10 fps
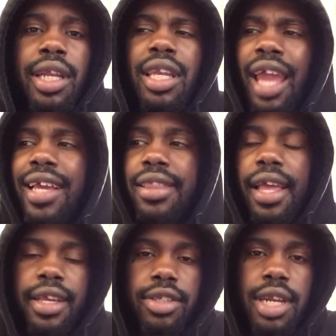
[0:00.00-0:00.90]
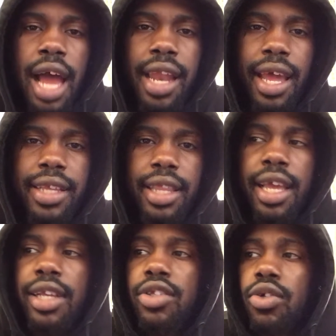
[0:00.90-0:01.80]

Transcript: like things and not like things,